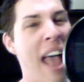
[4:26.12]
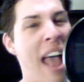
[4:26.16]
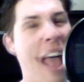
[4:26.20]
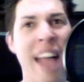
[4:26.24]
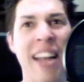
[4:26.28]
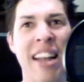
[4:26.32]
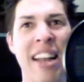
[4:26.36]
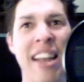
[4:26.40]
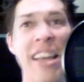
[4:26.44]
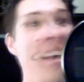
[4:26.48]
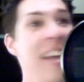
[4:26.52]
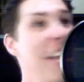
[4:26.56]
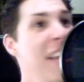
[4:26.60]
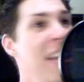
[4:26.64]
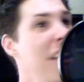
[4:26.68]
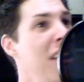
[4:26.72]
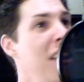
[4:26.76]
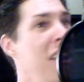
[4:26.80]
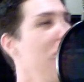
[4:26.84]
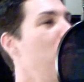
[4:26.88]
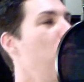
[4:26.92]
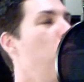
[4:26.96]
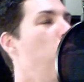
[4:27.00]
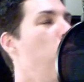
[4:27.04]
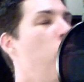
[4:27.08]
And
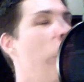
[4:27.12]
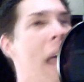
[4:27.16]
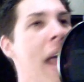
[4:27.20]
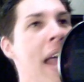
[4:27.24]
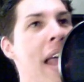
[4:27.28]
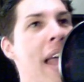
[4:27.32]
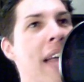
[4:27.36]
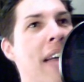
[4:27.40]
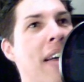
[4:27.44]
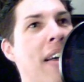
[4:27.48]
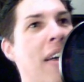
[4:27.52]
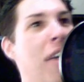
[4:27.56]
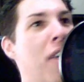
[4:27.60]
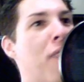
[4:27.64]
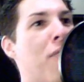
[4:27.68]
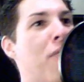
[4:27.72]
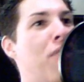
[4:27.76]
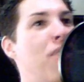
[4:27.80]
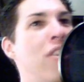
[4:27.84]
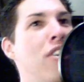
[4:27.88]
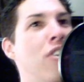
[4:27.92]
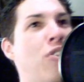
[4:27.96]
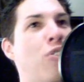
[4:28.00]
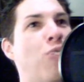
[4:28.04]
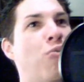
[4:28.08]
in the wake
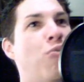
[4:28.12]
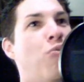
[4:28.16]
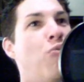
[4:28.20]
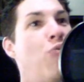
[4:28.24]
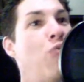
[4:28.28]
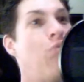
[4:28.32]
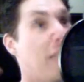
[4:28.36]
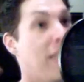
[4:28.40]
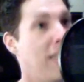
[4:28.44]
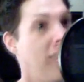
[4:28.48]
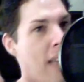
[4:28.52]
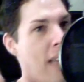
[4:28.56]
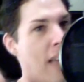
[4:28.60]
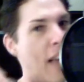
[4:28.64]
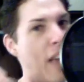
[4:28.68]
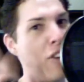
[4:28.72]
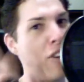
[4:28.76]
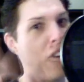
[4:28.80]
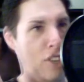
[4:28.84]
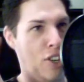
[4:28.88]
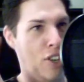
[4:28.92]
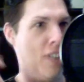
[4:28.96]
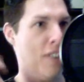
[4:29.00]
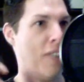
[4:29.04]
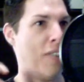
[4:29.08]
of this
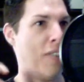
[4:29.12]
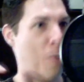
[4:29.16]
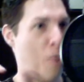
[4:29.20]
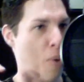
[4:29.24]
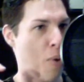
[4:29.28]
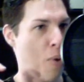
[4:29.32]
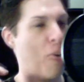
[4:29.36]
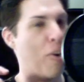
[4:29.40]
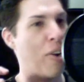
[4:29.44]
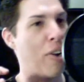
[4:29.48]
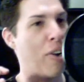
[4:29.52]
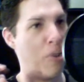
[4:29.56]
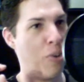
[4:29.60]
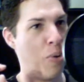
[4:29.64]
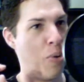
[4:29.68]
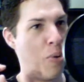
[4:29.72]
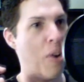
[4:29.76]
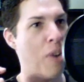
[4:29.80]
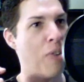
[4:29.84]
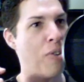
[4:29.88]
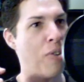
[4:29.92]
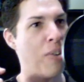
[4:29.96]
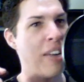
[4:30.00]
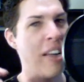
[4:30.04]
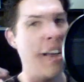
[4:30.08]
recession, quote
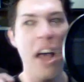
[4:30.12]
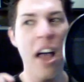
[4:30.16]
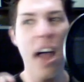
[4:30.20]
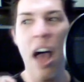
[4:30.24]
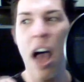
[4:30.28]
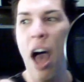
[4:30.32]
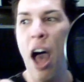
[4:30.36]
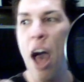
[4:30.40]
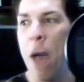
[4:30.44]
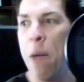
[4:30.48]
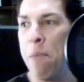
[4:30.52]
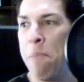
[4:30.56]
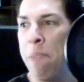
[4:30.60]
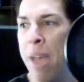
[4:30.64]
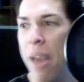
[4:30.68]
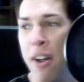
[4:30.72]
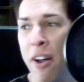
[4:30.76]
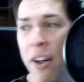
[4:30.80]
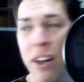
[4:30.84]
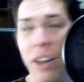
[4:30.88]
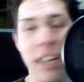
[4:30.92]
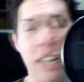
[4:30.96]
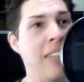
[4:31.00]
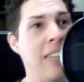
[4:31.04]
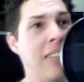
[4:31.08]
unquote,
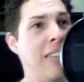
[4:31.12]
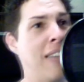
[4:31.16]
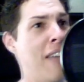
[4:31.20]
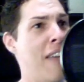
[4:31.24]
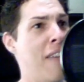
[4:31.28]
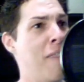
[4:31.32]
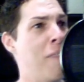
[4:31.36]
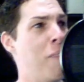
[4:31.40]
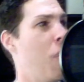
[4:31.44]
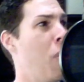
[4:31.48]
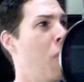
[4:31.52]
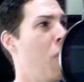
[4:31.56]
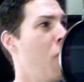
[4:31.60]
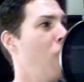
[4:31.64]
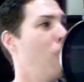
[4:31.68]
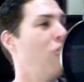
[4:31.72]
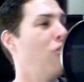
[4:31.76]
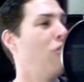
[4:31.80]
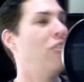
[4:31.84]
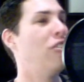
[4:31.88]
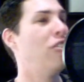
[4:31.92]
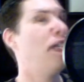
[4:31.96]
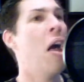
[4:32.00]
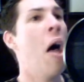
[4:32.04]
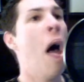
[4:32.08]
Americans have
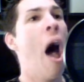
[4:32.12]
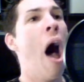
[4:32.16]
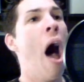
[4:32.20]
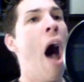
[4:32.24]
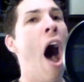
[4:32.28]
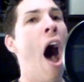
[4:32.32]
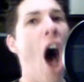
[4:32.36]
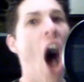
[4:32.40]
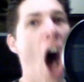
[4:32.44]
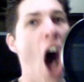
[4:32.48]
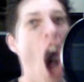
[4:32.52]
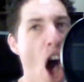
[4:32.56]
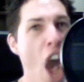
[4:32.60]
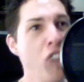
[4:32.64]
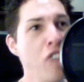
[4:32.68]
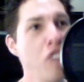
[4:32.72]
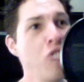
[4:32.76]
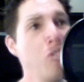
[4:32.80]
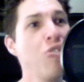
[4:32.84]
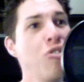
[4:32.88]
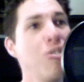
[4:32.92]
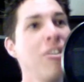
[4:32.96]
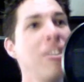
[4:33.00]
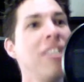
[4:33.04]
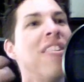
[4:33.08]
pulled
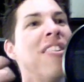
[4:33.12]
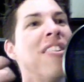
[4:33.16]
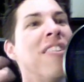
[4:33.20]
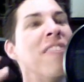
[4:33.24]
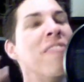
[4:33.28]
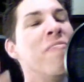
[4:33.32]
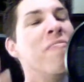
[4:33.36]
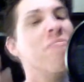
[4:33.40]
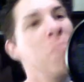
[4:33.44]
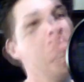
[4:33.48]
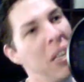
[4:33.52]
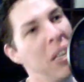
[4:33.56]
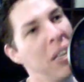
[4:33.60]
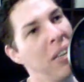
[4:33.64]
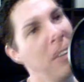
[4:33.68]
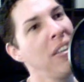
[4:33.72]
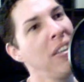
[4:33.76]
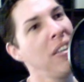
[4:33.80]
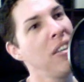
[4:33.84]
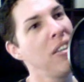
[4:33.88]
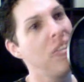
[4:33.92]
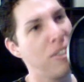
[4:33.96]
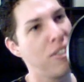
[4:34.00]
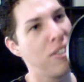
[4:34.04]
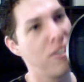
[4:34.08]
hundreds of
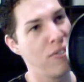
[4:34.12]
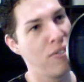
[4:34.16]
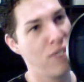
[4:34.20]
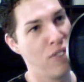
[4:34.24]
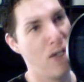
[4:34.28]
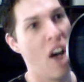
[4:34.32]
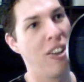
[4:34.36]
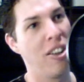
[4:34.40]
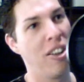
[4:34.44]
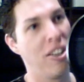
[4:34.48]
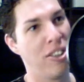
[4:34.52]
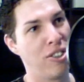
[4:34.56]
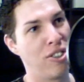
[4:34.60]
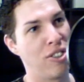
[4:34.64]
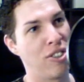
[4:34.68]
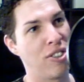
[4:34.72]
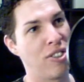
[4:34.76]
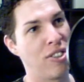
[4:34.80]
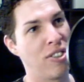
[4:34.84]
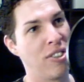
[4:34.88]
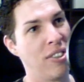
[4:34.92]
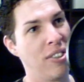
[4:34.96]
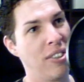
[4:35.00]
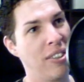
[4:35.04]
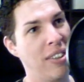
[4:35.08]
millions of
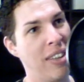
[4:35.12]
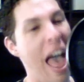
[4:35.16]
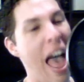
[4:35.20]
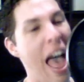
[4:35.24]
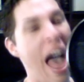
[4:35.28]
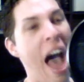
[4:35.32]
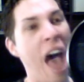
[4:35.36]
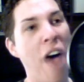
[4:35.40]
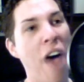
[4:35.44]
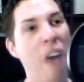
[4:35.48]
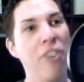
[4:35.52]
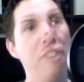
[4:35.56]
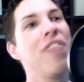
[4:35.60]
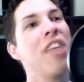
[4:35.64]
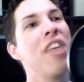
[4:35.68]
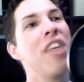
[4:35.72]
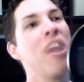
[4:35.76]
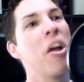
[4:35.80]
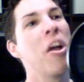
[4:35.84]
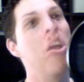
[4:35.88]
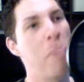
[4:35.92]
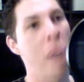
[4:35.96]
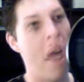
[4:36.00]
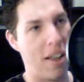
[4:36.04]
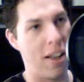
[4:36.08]
dollars out of
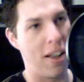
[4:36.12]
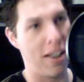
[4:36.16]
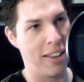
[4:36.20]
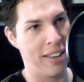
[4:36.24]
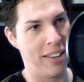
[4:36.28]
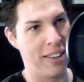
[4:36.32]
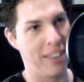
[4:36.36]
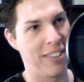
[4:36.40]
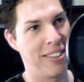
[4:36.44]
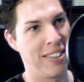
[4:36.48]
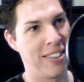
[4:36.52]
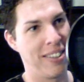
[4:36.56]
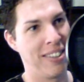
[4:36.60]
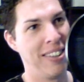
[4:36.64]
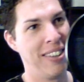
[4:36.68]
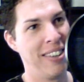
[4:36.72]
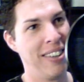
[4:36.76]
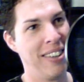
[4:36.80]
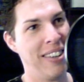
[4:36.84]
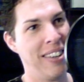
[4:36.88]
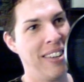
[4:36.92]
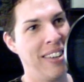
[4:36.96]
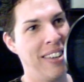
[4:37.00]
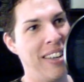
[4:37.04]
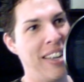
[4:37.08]
their pockets
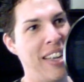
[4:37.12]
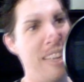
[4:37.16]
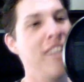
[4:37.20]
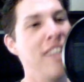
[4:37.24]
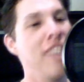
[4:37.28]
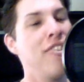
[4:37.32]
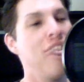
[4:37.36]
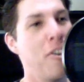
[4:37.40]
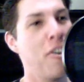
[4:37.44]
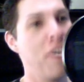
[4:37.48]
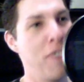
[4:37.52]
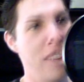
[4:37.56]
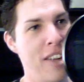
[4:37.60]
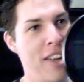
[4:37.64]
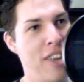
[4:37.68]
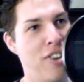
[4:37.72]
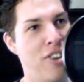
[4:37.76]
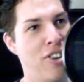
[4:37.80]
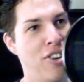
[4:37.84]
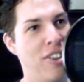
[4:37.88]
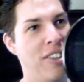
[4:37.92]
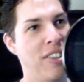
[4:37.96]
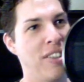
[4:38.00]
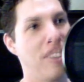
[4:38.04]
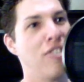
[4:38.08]
in
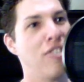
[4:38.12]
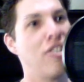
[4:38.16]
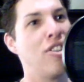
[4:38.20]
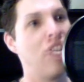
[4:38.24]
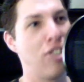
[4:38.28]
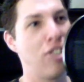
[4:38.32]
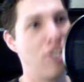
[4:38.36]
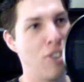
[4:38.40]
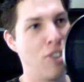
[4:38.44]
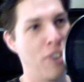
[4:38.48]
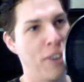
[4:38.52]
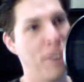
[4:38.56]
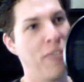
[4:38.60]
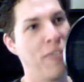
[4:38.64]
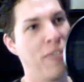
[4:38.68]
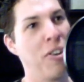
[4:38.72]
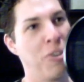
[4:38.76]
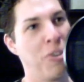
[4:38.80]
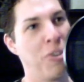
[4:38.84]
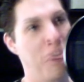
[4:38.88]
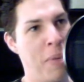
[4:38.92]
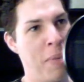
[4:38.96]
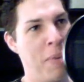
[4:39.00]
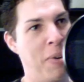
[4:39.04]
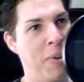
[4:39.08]
donations to serve
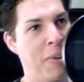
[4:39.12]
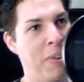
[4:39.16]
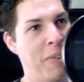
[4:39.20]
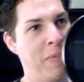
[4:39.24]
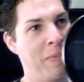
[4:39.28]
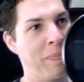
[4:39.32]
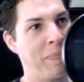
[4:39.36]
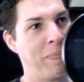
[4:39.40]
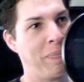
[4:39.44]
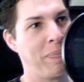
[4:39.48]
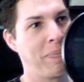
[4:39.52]
those people.